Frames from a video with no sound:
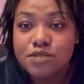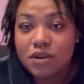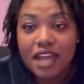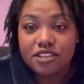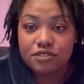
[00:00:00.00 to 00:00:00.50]
what
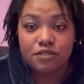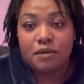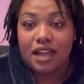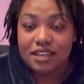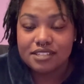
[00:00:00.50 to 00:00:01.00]
I do for
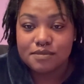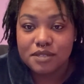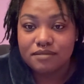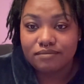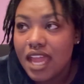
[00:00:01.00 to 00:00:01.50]
my
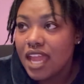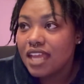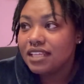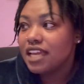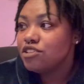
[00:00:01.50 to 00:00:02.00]
husband.
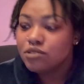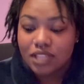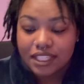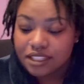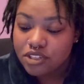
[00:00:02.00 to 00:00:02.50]
And can you
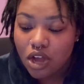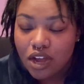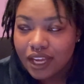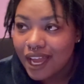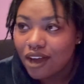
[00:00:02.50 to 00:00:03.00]
let the
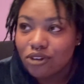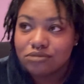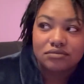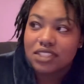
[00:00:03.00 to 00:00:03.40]
dog out?